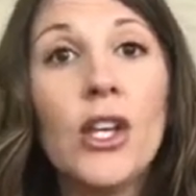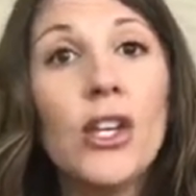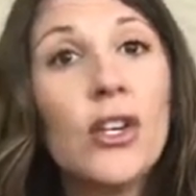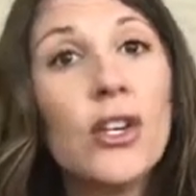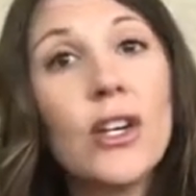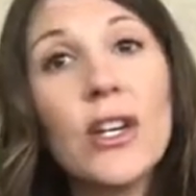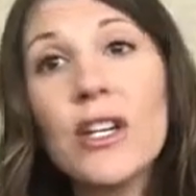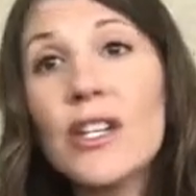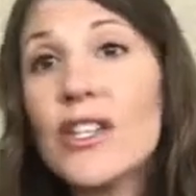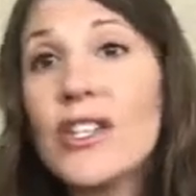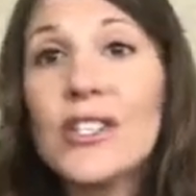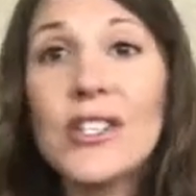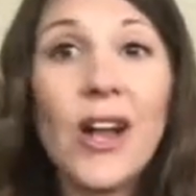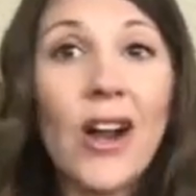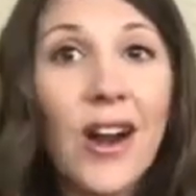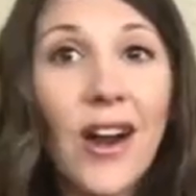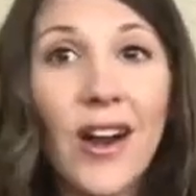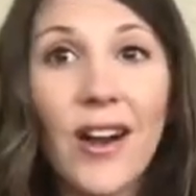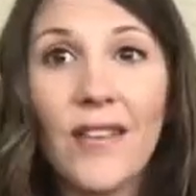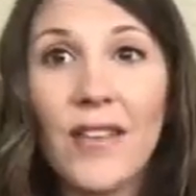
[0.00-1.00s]
you're going to
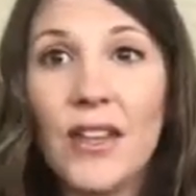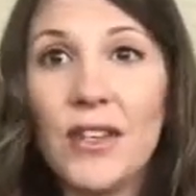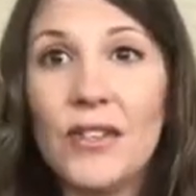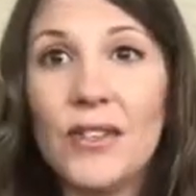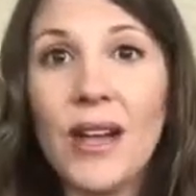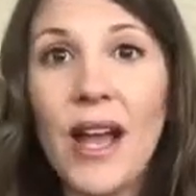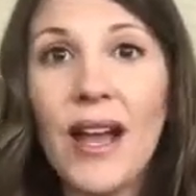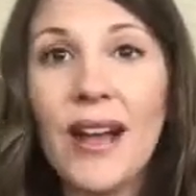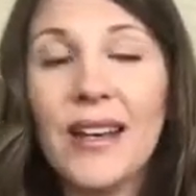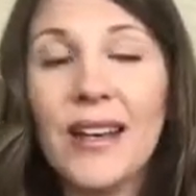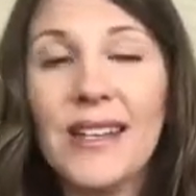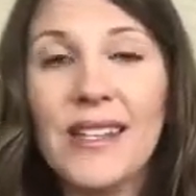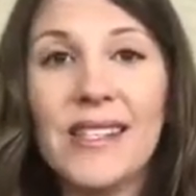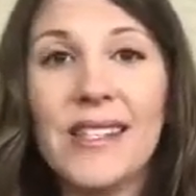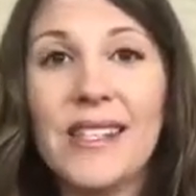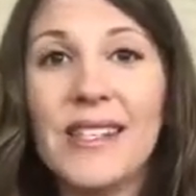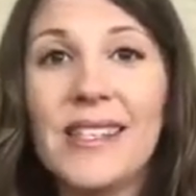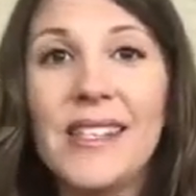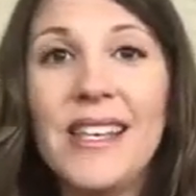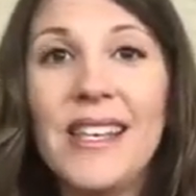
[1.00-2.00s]
starve and you're not going to
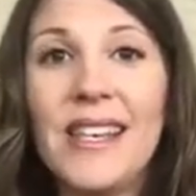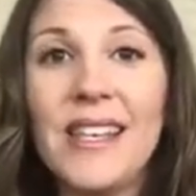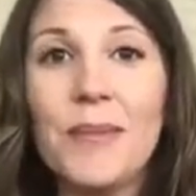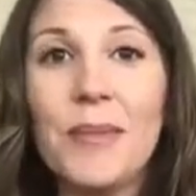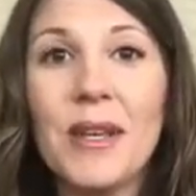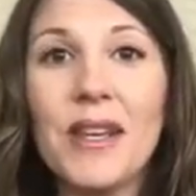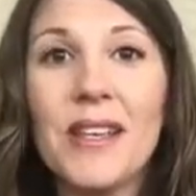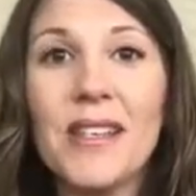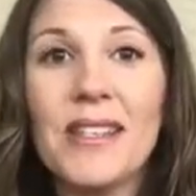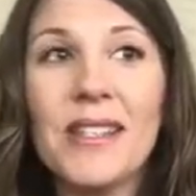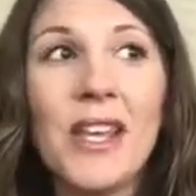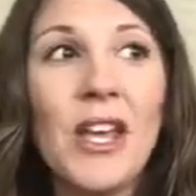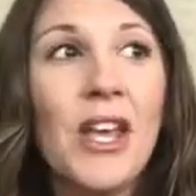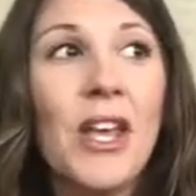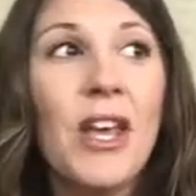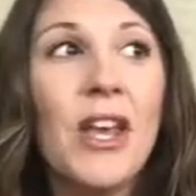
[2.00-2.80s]
succeed, because